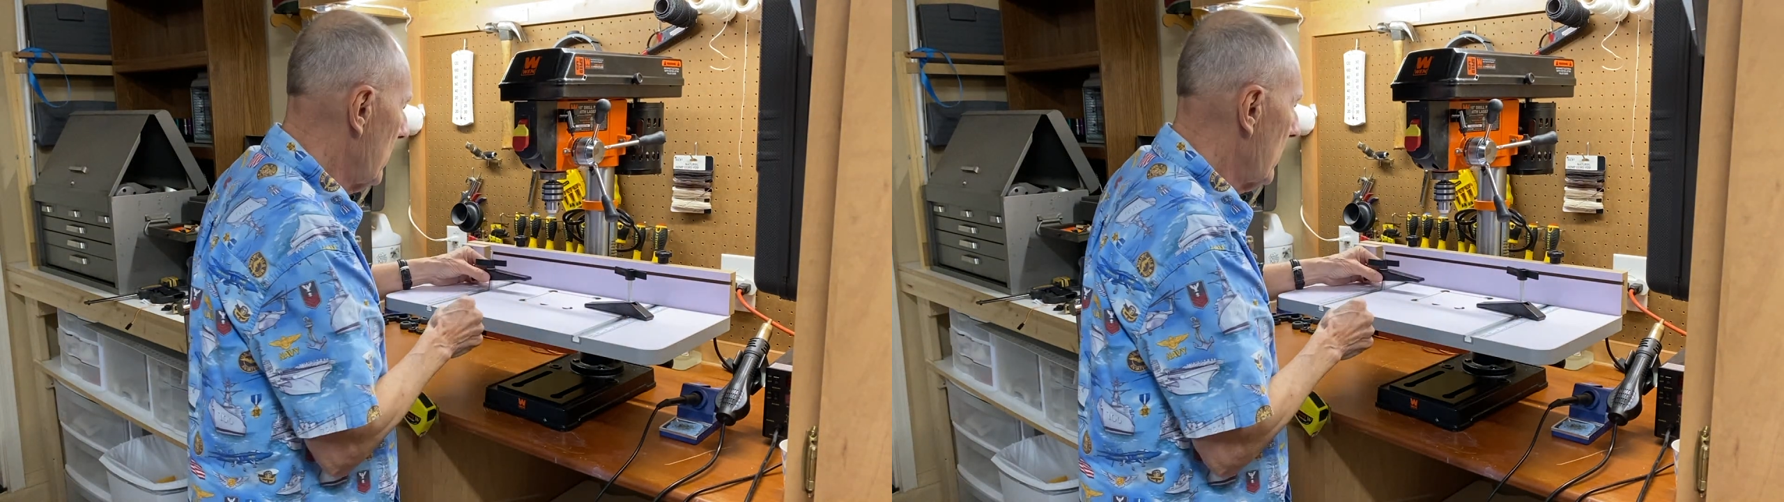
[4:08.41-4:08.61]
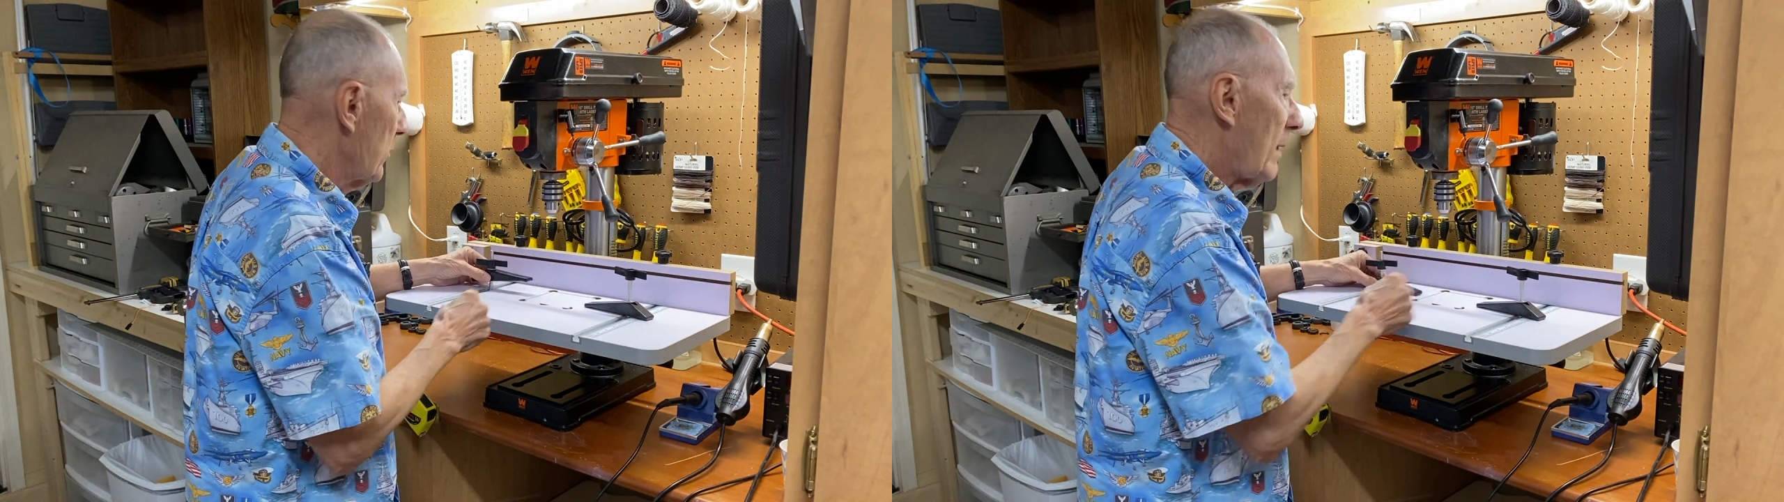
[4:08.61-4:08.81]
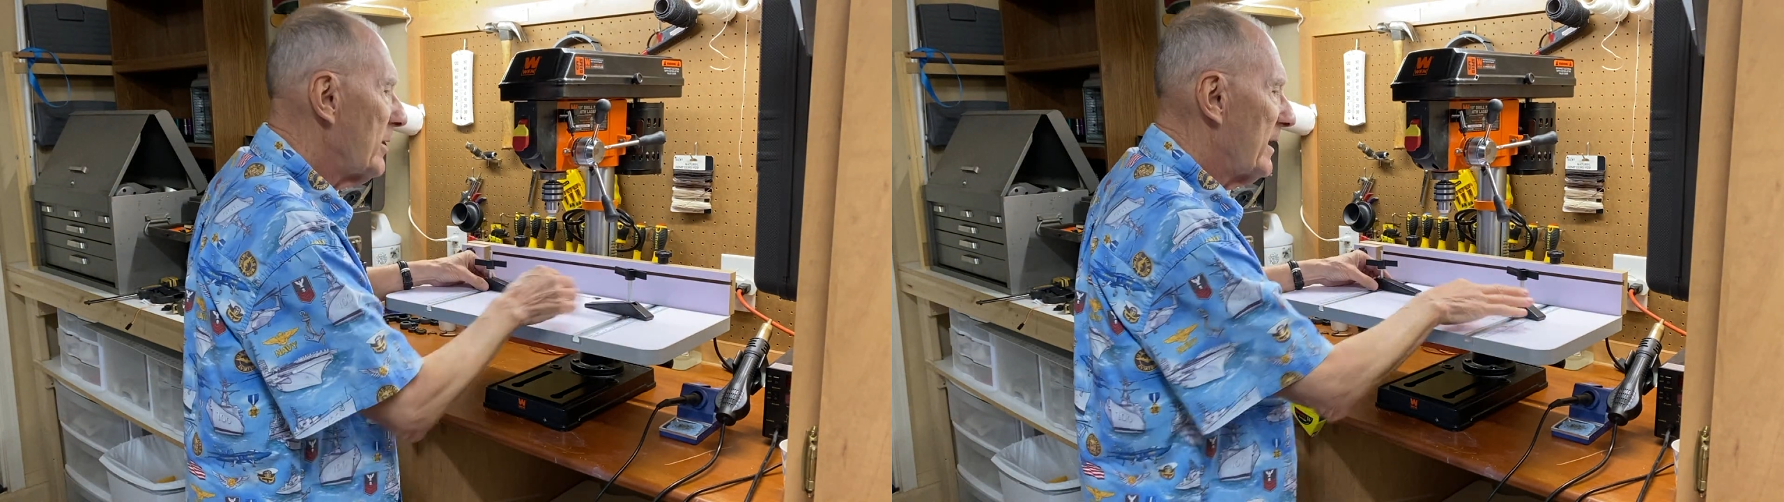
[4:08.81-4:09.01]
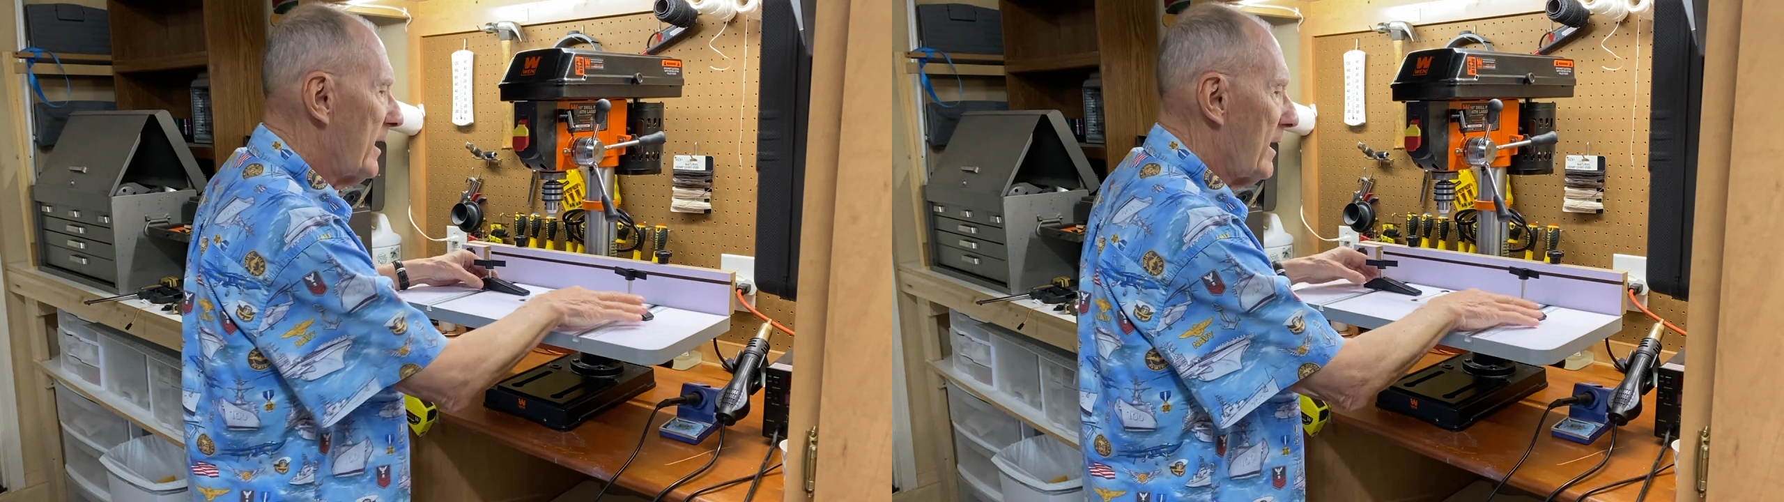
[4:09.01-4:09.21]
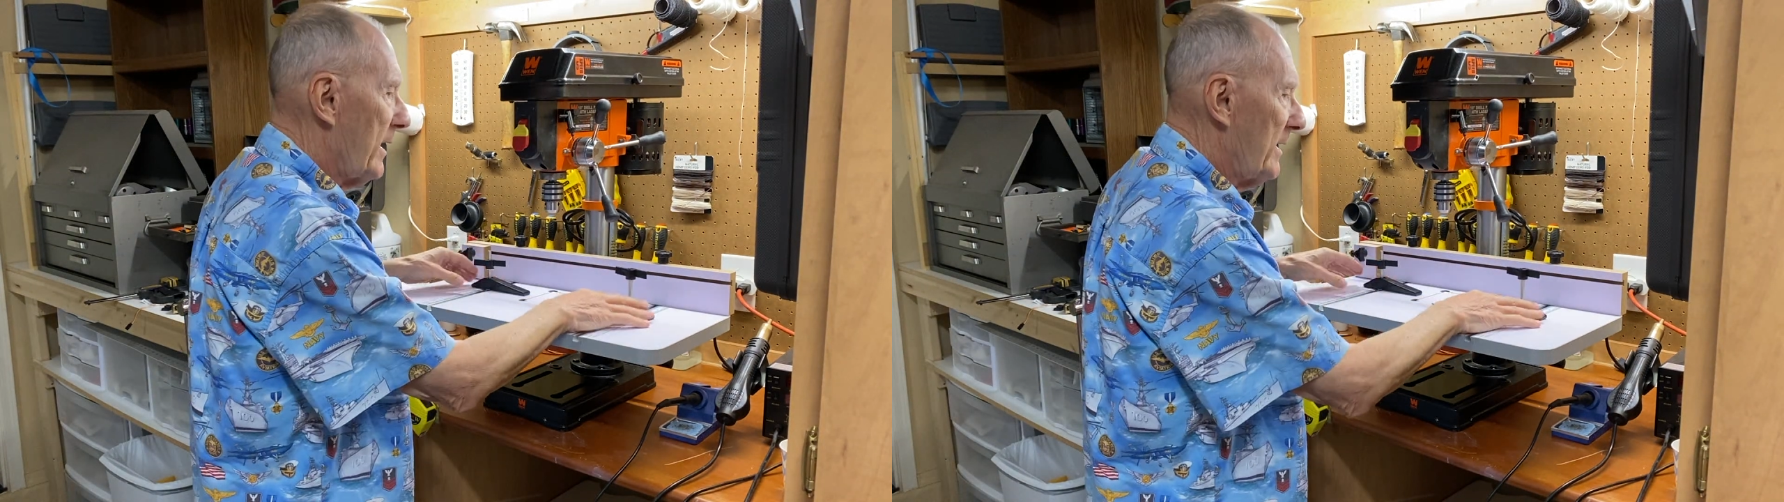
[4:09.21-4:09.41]
Probably not
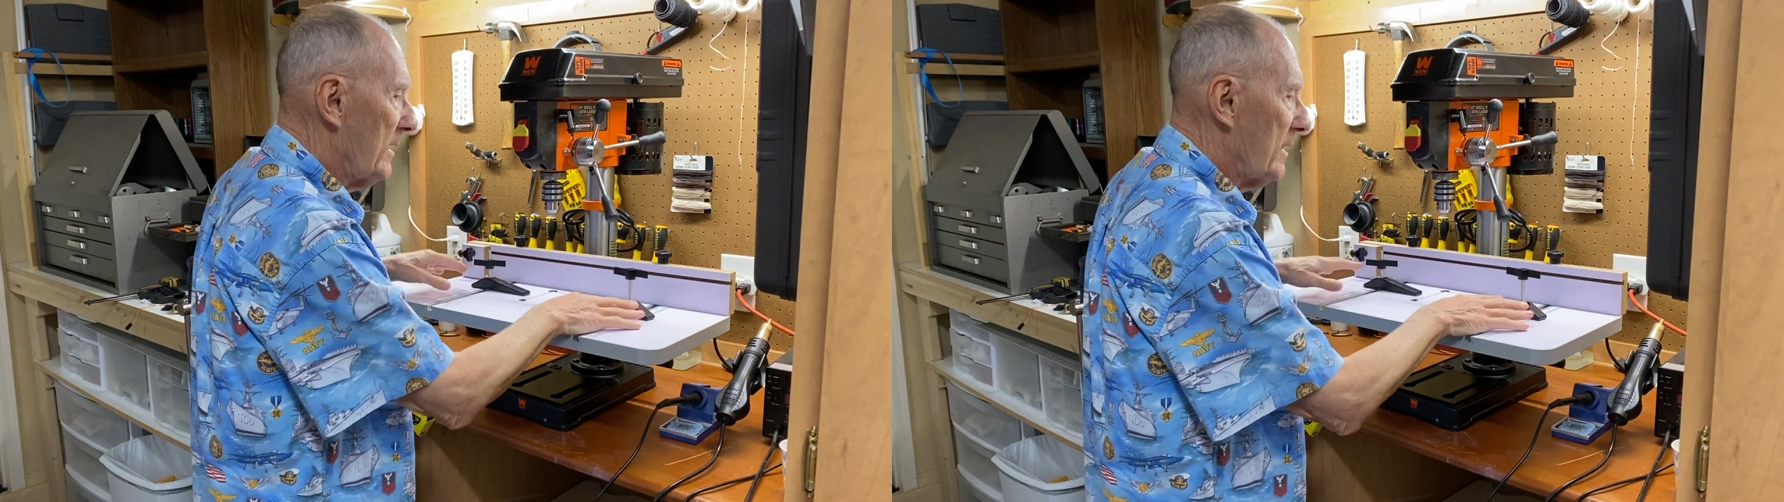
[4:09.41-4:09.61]
ideal. I'll